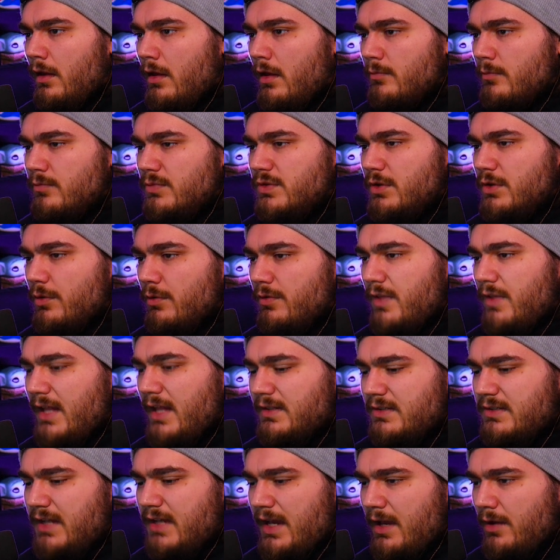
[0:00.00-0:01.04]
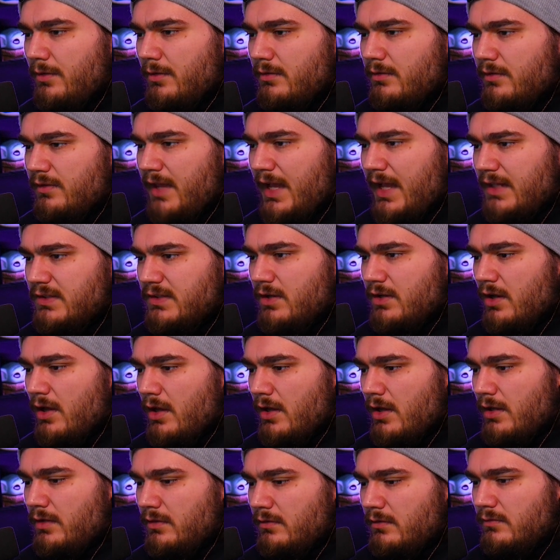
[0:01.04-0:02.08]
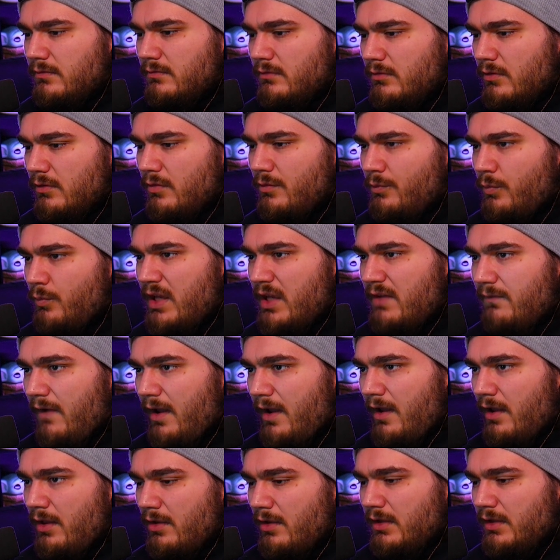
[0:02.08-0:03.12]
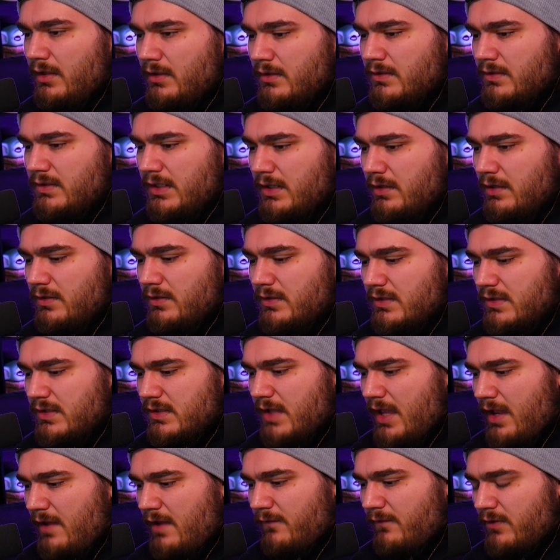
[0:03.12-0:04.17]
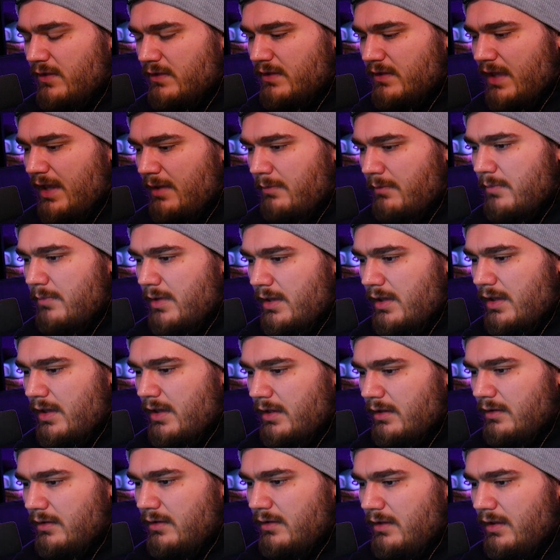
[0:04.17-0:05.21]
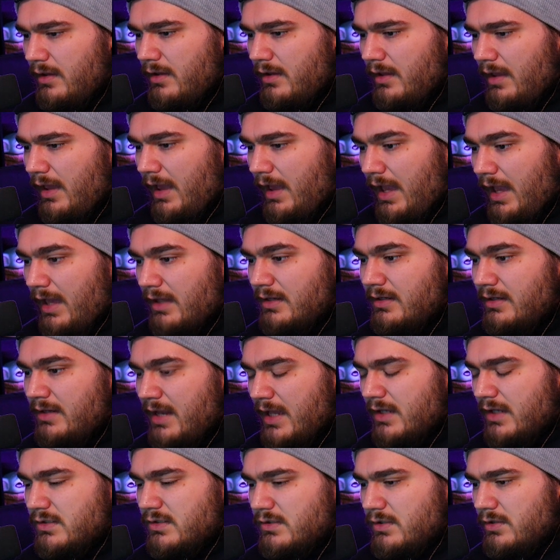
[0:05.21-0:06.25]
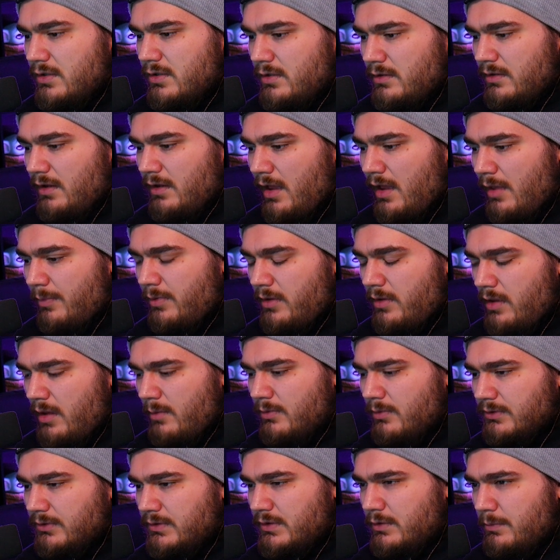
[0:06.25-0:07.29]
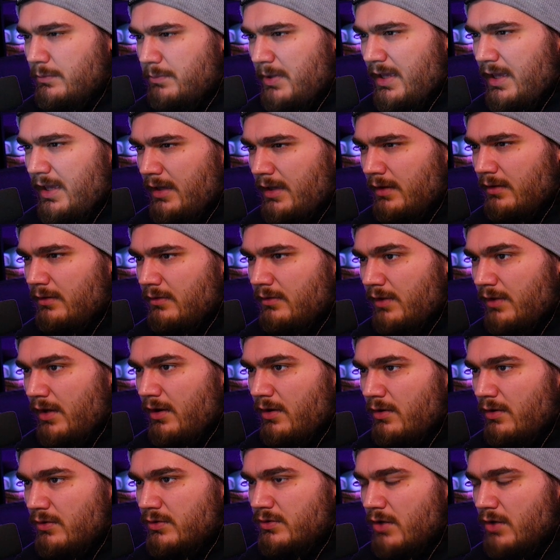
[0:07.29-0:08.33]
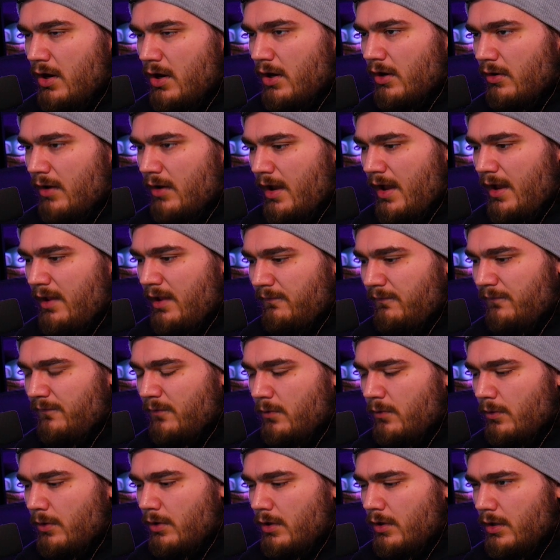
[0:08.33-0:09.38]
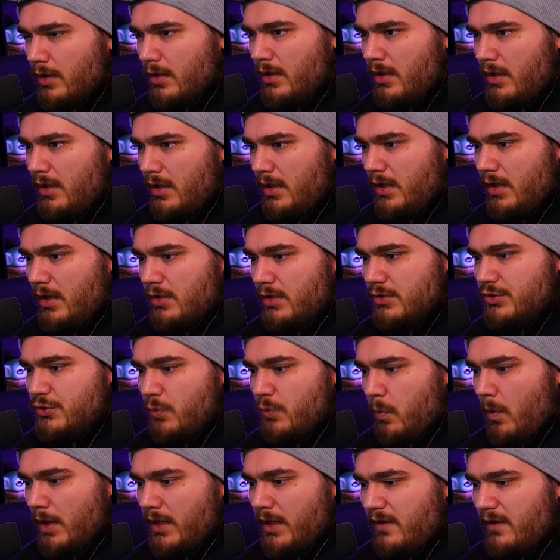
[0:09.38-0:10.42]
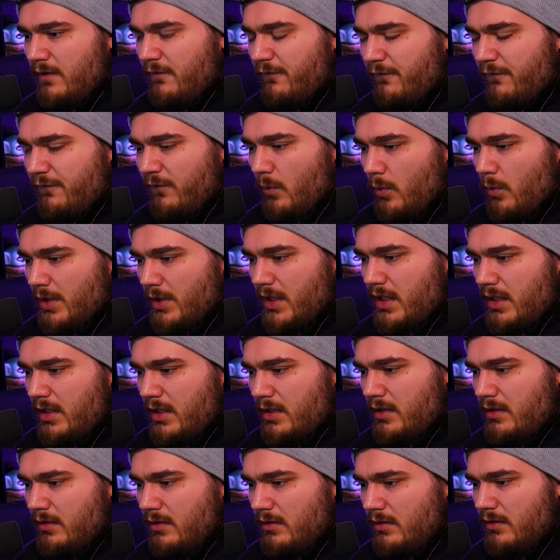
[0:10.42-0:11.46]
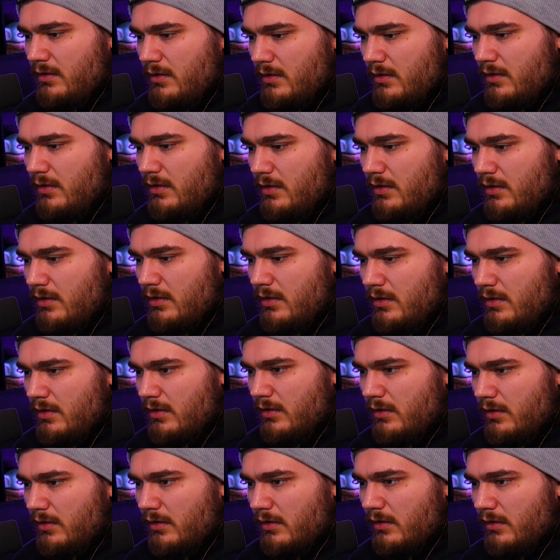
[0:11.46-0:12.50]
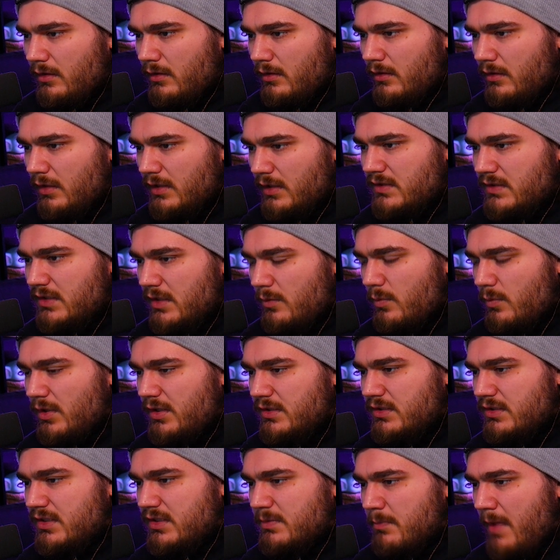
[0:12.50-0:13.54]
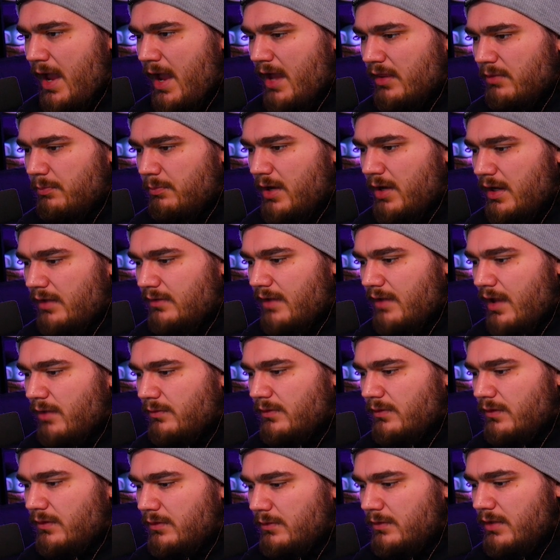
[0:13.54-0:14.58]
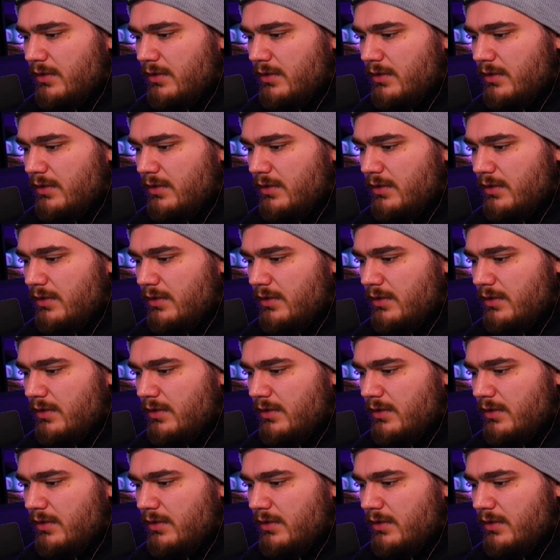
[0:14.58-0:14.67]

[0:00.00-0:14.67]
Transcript: So that's down, that's gone. Weavile is here to stay for the time being. And next turn, I'll be able to ping their Darkrai for 20, 40... Let's see, what does this math break down to?